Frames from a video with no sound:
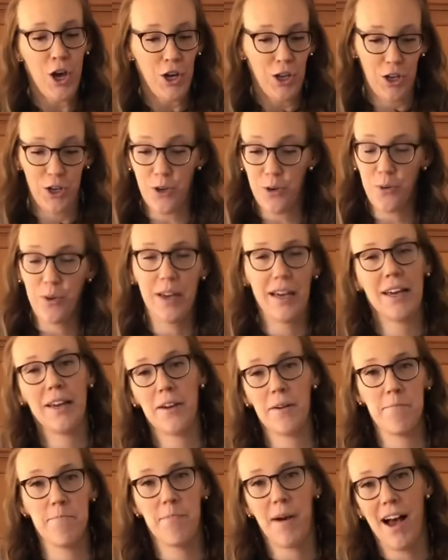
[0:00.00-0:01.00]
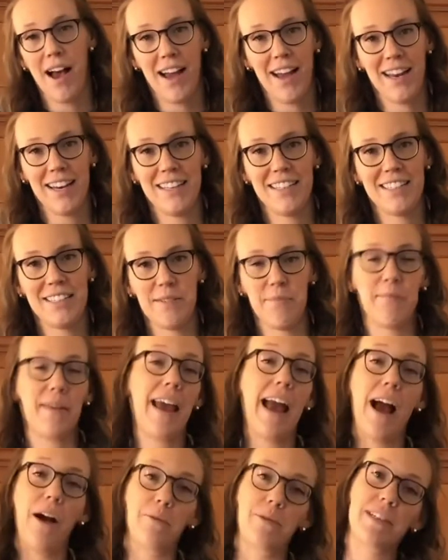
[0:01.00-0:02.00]
you can combine some
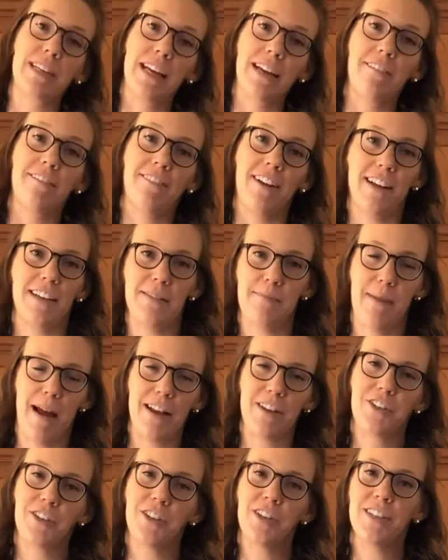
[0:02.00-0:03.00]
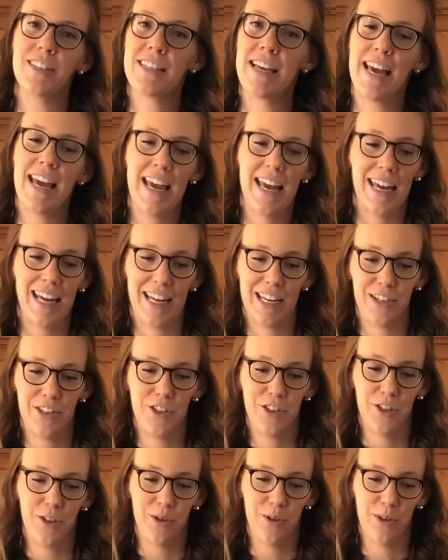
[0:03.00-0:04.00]
counting fundamentals
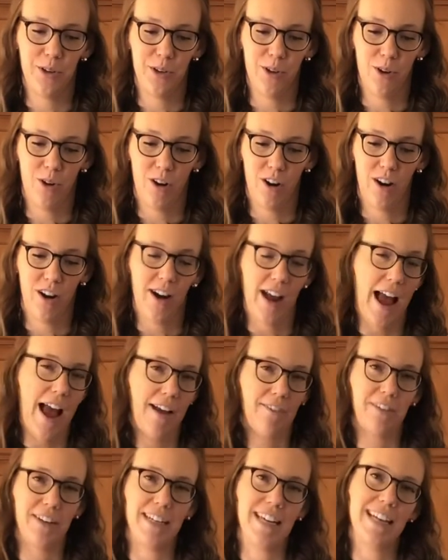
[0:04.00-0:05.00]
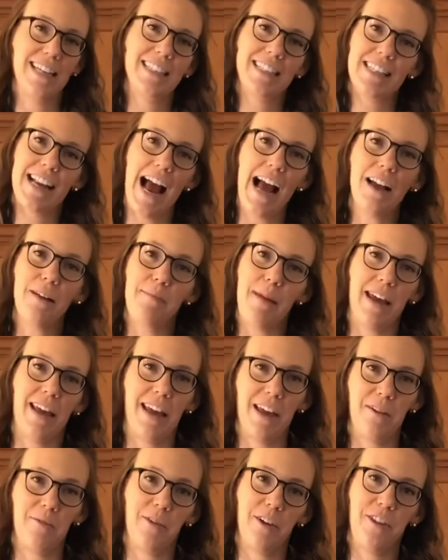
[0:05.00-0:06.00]
into your everyday snack
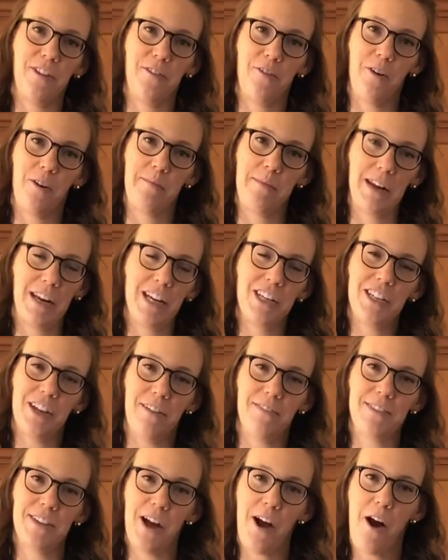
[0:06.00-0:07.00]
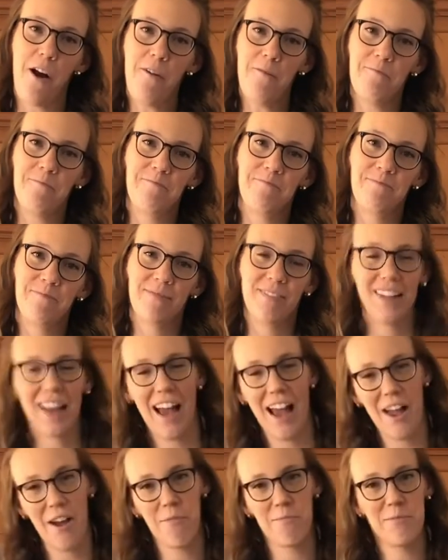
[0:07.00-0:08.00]
making with your mini chefs at home.
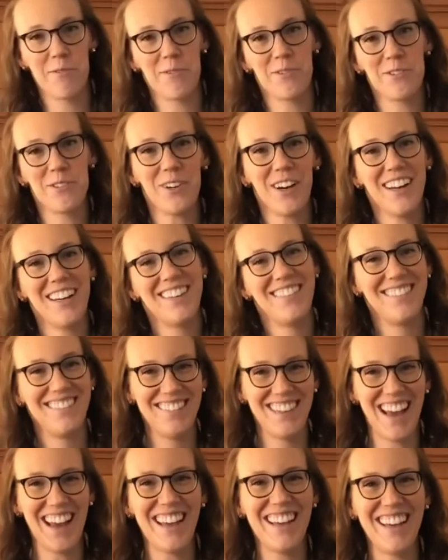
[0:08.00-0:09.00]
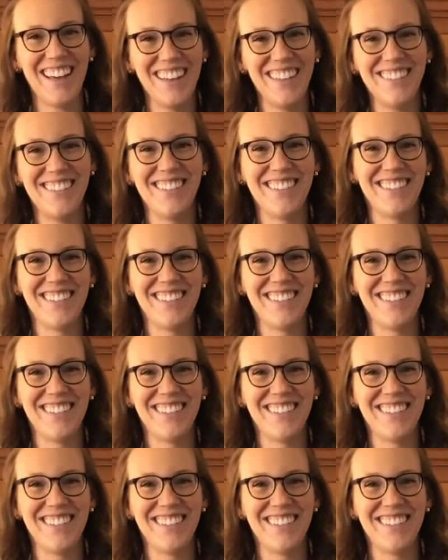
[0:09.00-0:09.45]
I hope you enjoy. Thank you.